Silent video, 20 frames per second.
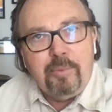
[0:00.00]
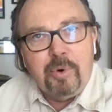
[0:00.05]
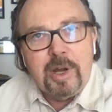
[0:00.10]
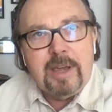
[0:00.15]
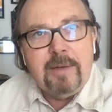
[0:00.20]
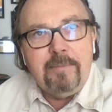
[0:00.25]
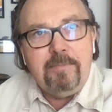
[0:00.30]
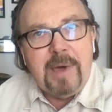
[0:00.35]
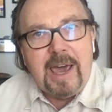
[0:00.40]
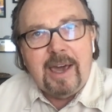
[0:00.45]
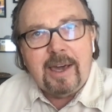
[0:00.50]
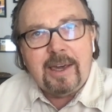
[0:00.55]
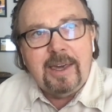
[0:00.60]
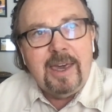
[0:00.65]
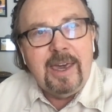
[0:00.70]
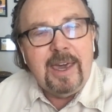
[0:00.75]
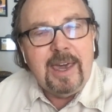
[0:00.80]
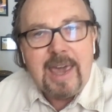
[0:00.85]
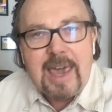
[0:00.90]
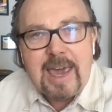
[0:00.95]
then bring it
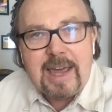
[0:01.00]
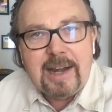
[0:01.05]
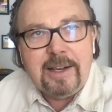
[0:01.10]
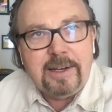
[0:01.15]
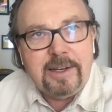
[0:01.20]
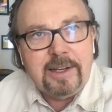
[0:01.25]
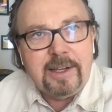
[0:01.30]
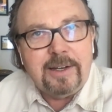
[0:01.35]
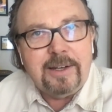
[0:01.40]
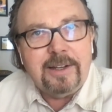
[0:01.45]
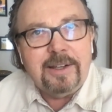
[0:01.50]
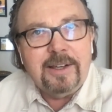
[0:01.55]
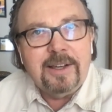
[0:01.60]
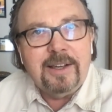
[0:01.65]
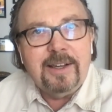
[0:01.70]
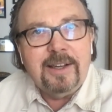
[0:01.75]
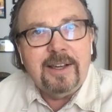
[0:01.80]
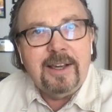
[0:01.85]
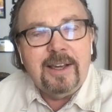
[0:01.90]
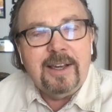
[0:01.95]
back, edit it,
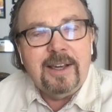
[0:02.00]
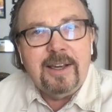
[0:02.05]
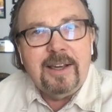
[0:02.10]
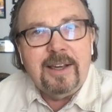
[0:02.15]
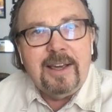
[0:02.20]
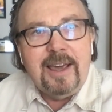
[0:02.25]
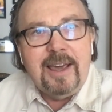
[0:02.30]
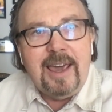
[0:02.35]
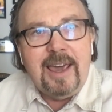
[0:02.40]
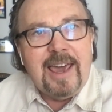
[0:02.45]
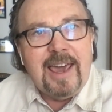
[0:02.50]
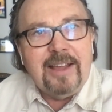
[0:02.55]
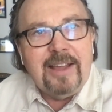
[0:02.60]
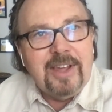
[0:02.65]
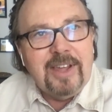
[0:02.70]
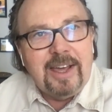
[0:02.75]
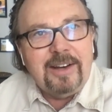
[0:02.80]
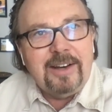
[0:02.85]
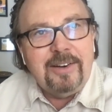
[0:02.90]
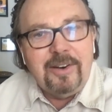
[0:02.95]

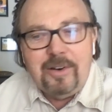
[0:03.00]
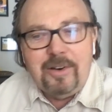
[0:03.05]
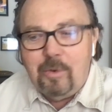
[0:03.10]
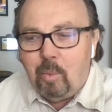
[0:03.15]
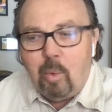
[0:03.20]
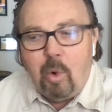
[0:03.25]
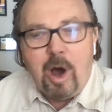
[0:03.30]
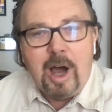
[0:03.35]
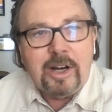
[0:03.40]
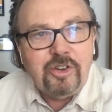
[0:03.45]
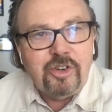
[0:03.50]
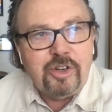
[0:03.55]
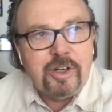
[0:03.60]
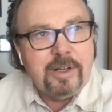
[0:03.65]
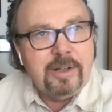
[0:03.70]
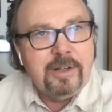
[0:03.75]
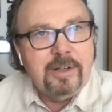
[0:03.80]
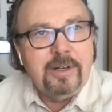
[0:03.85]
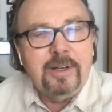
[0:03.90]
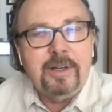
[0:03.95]
and then
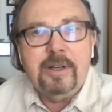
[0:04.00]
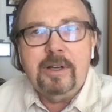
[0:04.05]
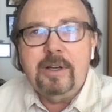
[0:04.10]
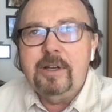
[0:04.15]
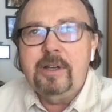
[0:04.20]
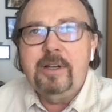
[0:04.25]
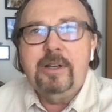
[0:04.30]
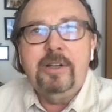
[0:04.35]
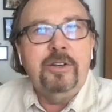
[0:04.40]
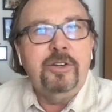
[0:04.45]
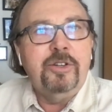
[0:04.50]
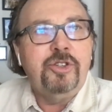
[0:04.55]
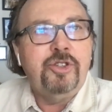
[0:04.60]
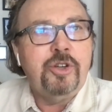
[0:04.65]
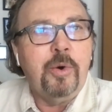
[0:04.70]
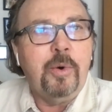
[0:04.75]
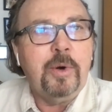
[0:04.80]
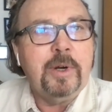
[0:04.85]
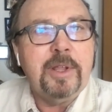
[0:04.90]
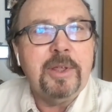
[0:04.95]
watch it,
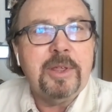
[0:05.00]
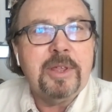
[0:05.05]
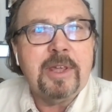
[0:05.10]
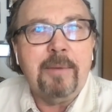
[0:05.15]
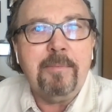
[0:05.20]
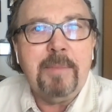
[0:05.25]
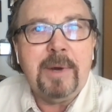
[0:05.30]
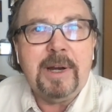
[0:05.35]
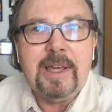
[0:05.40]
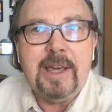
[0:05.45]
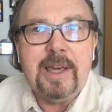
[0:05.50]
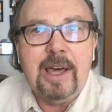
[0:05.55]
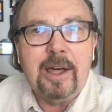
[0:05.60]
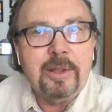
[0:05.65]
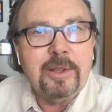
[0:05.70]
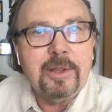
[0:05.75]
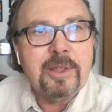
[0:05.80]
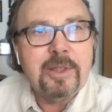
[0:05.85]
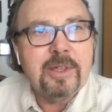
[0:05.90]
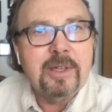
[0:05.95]
show it to somebody
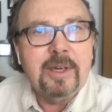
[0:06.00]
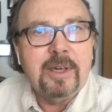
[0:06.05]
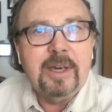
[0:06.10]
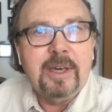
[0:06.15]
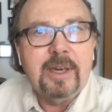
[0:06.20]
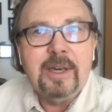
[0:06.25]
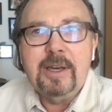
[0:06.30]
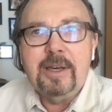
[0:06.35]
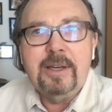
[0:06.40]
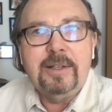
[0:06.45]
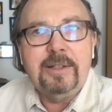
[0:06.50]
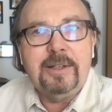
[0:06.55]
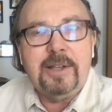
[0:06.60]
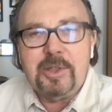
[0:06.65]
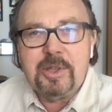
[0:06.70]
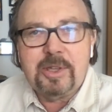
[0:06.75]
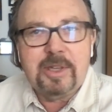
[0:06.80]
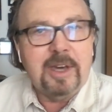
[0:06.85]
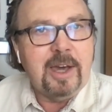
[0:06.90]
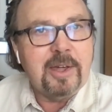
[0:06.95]
else,
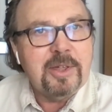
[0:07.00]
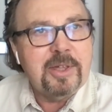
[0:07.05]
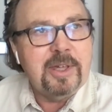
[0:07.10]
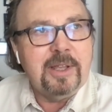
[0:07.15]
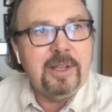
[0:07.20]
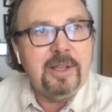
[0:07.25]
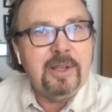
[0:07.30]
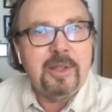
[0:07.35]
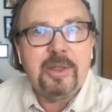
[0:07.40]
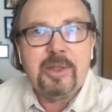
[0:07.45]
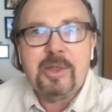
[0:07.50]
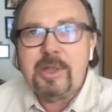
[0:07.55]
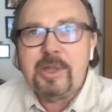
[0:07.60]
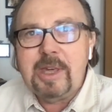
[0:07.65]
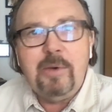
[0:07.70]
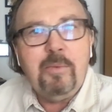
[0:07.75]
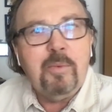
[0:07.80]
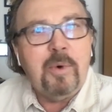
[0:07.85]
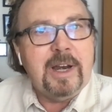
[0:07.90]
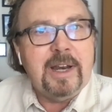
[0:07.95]
discuss it,
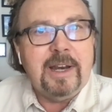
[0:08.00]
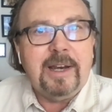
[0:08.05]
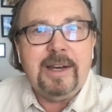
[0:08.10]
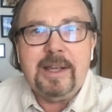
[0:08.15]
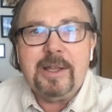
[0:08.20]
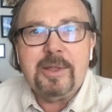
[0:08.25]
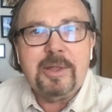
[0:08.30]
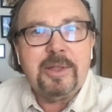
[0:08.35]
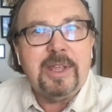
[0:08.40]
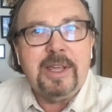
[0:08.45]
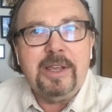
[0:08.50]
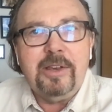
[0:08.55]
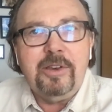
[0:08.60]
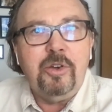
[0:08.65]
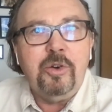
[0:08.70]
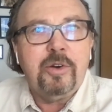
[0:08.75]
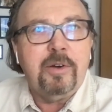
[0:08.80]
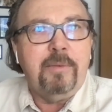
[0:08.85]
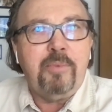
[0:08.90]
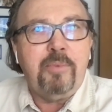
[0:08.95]
see what it is
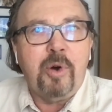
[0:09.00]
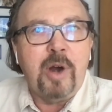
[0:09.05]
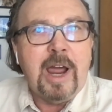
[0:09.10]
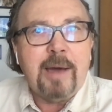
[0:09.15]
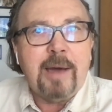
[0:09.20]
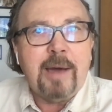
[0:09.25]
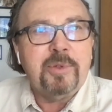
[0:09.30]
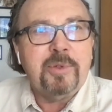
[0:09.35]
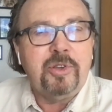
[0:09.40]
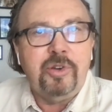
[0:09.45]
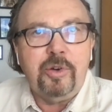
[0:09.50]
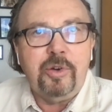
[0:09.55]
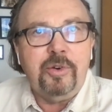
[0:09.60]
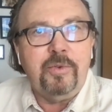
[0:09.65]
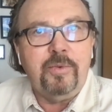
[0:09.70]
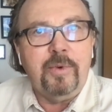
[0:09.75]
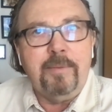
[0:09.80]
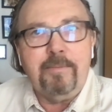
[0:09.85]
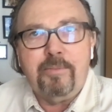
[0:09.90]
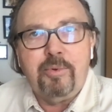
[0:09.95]
that you could perhaps
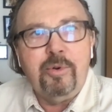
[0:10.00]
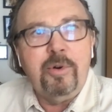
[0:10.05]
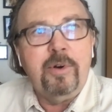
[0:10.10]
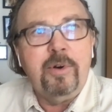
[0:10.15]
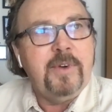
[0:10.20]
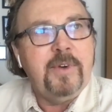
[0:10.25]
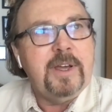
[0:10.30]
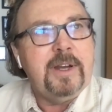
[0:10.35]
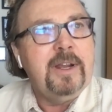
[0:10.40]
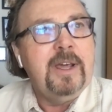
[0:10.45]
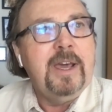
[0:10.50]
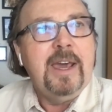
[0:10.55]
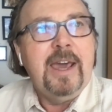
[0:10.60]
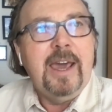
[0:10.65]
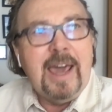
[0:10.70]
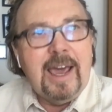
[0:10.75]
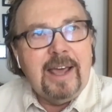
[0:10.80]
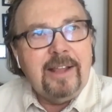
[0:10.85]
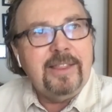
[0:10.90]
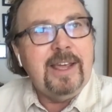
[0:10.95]
do to improve it,
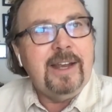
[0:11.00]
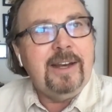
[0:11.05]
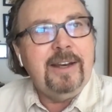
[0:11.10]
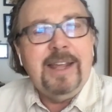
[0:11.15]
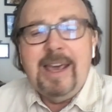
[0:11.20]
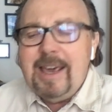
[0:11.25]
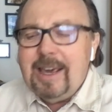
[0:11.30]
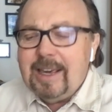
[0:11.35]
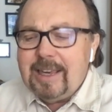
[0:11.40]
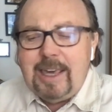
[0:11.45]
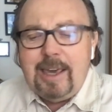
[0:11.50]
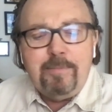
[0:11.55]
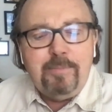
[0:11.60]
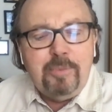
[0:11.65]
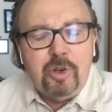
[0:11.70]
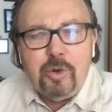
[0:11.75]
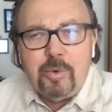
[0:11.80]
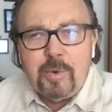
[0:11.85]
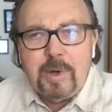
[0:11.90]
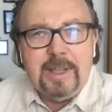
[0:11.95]
and then
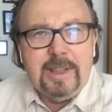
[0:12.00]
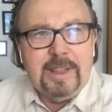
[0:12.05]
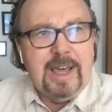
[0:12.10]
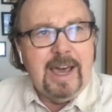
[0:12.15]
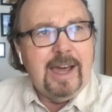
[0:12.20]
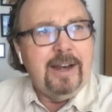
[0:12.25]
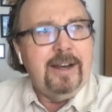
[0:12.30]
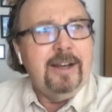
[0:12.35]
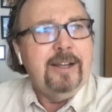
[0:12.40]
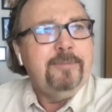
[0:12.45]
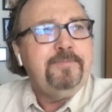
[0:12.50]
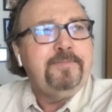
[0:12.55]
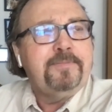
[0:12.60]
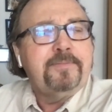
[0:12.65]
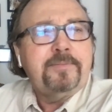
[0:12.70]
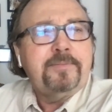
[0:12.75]
keep doing that.